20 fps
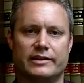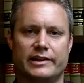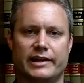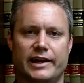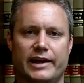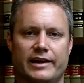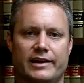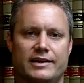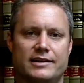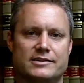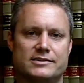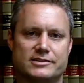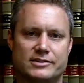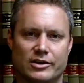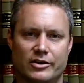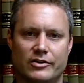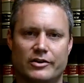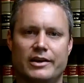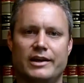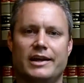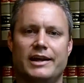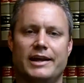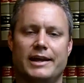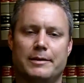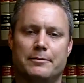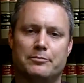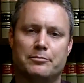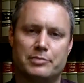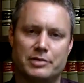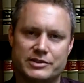that, and so
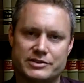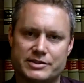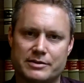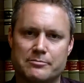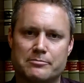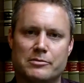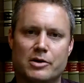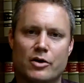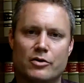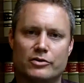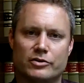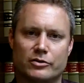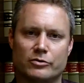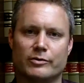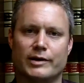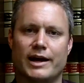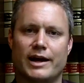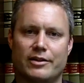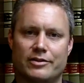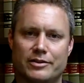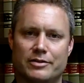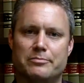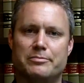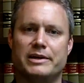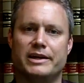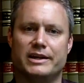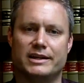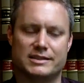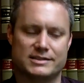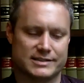it puts a moat around the
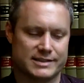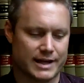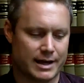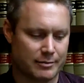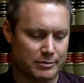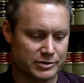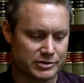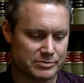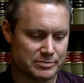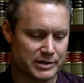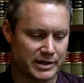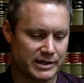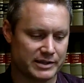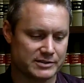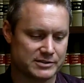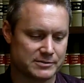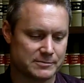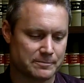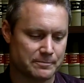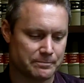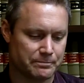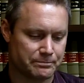big established banks.